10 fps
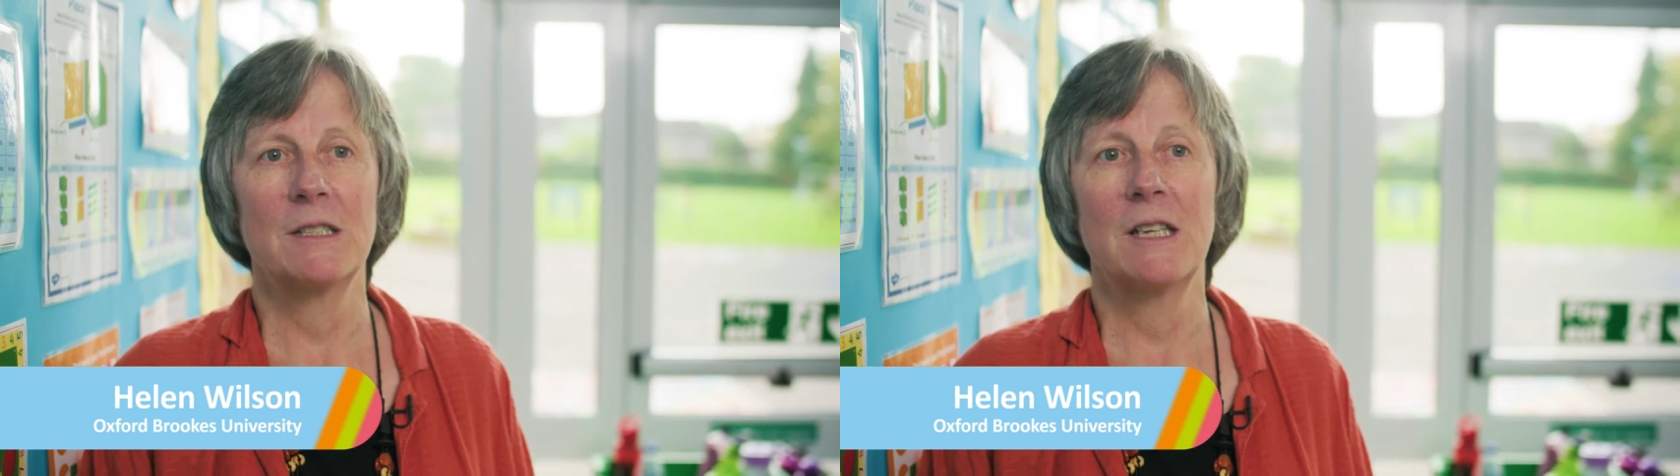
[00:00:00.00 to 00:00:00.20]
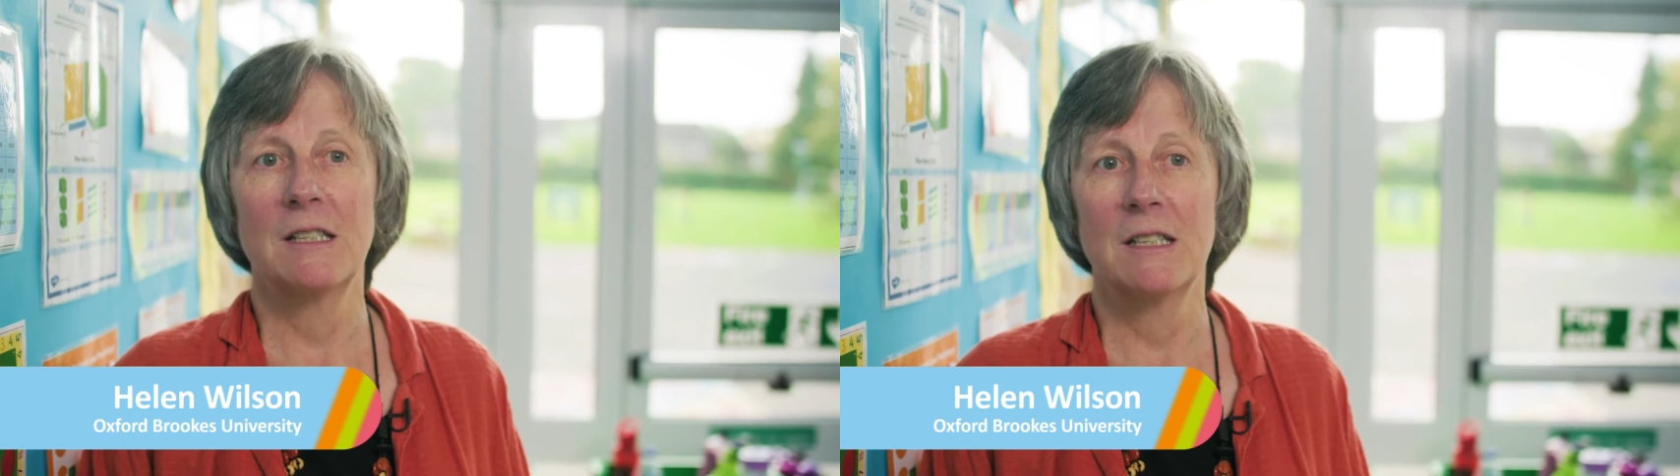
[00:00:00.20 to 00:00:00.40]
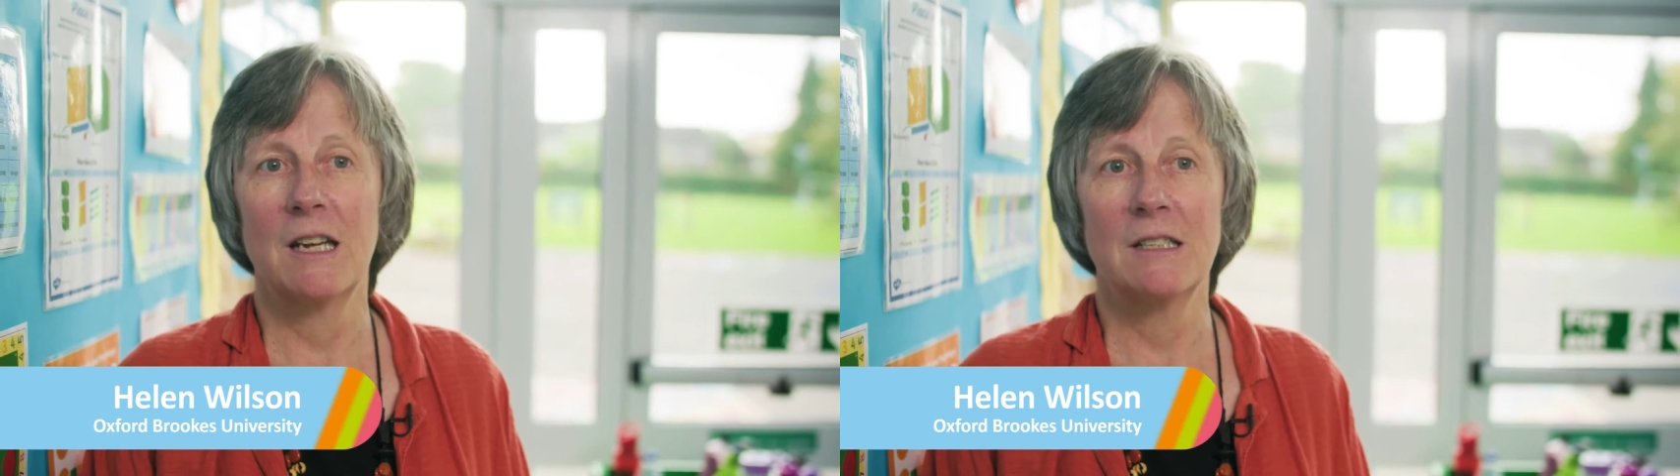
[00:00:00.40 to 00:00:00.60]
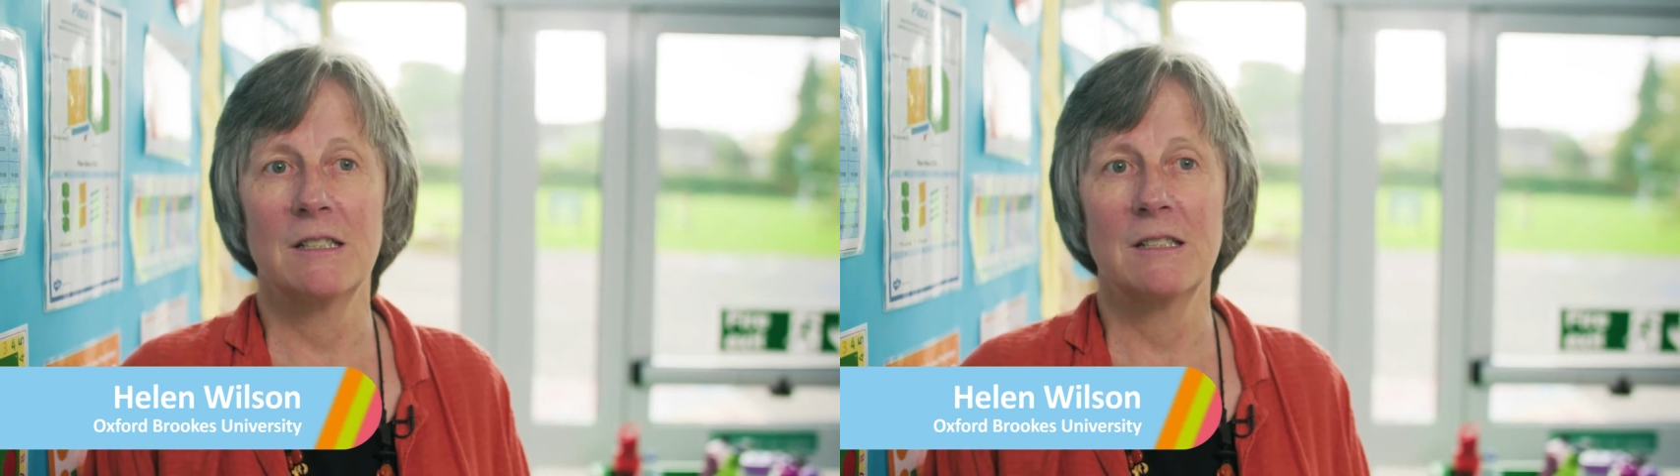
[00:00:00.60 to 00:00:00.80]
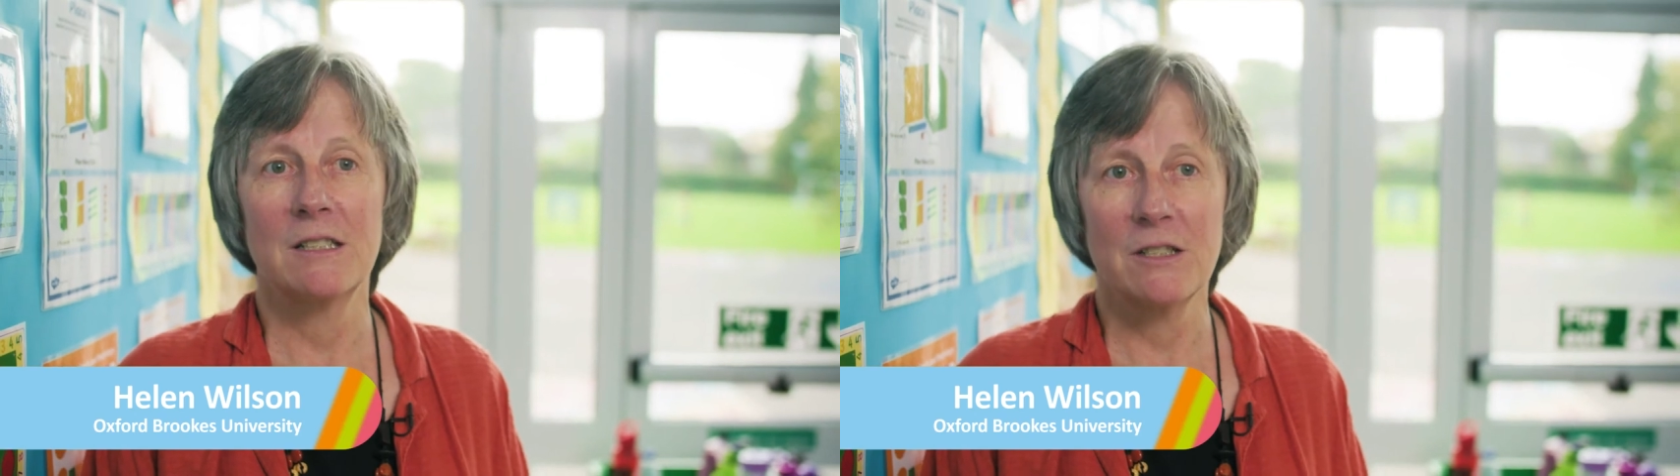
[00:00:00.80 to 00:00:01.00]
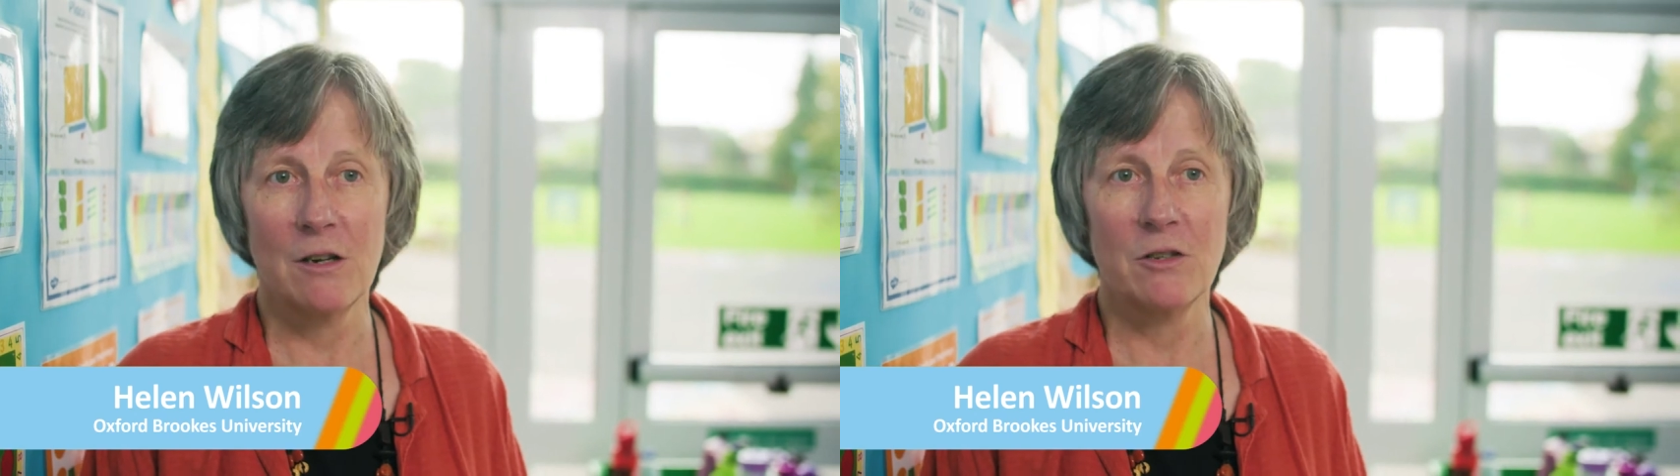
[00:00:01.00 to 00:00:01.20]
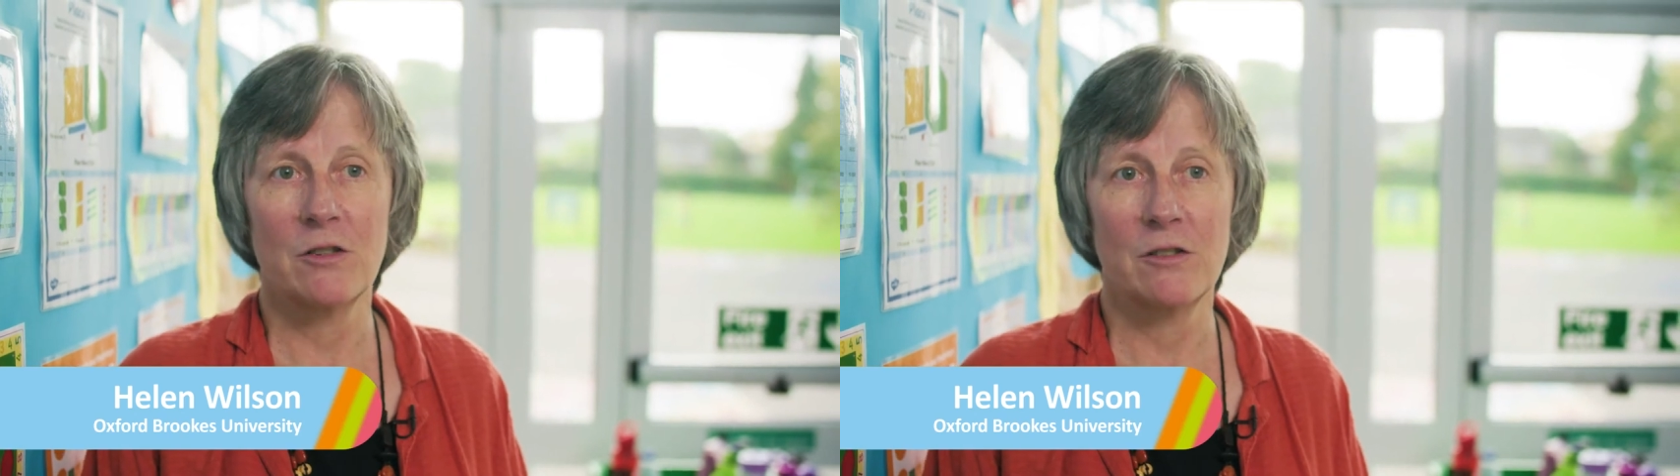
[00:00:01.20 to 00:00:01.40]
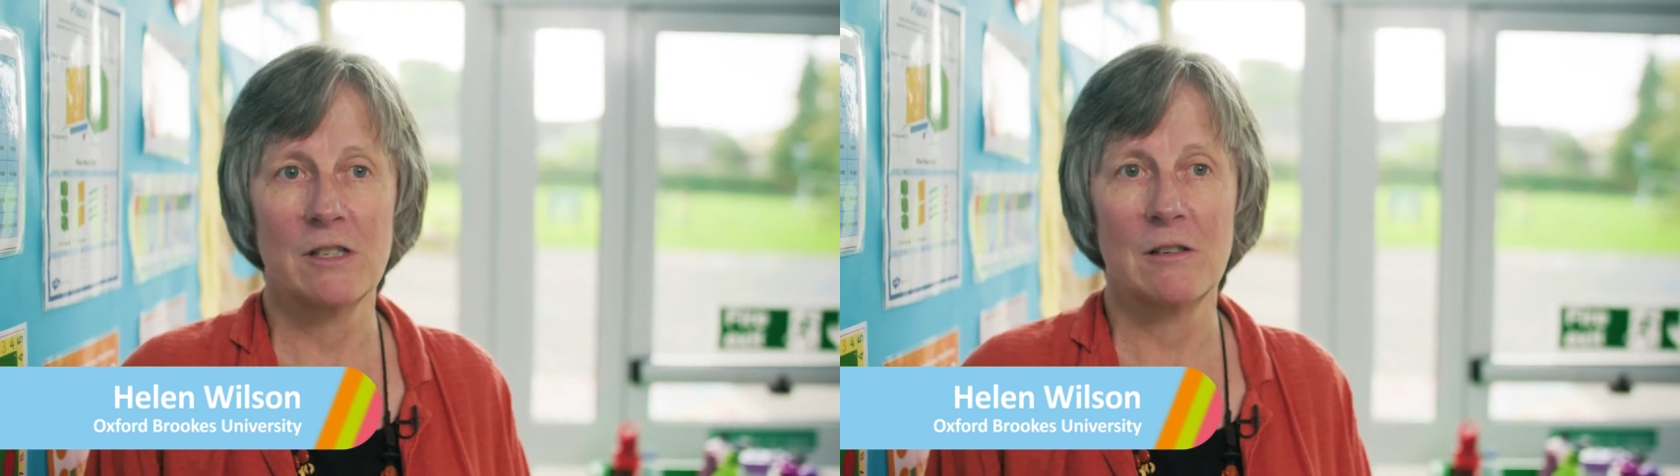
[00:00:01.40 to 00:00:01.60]
dedicated
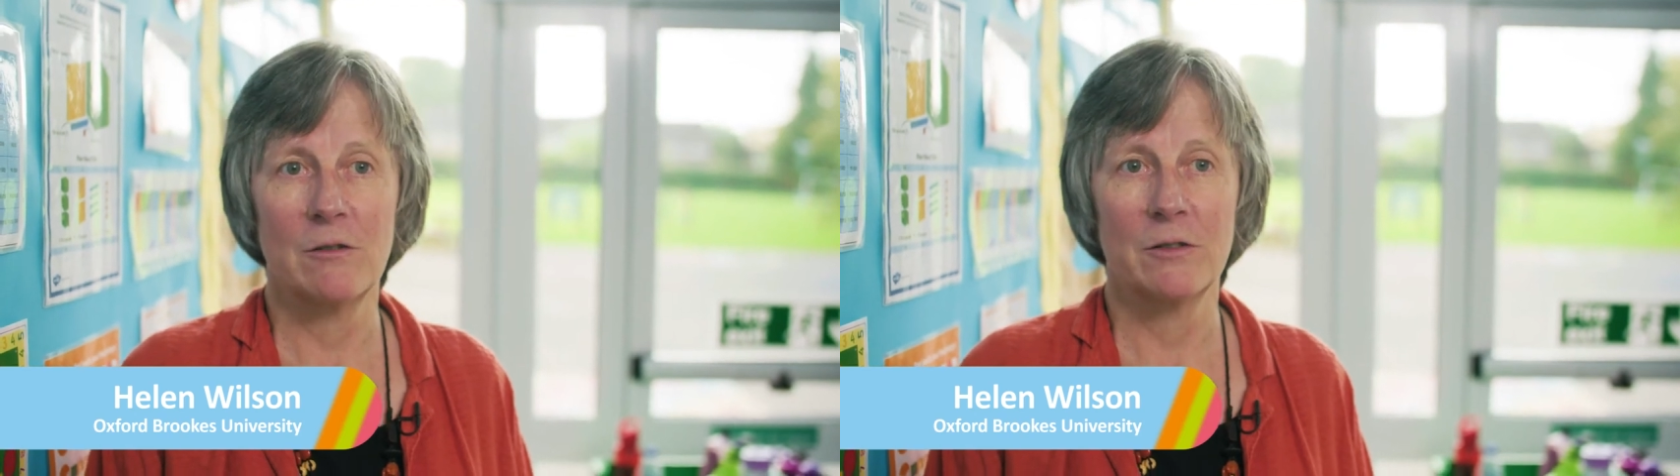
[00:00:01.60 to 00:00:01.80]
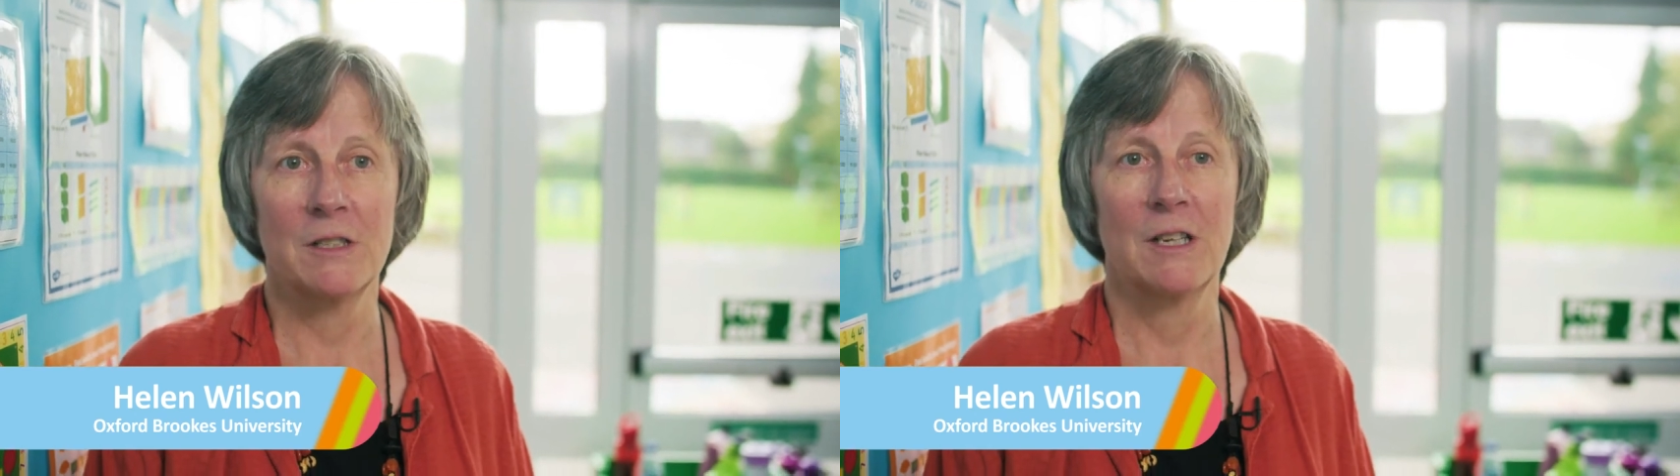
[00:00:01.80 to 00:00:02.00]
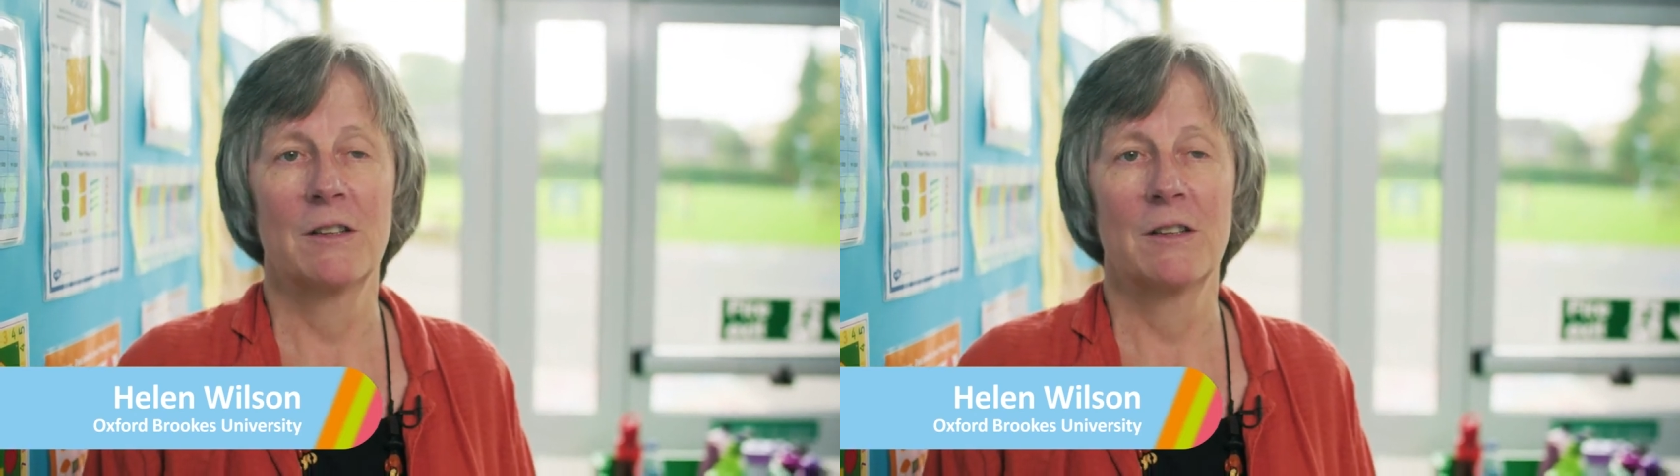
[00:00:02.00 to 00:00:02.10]
discussion slot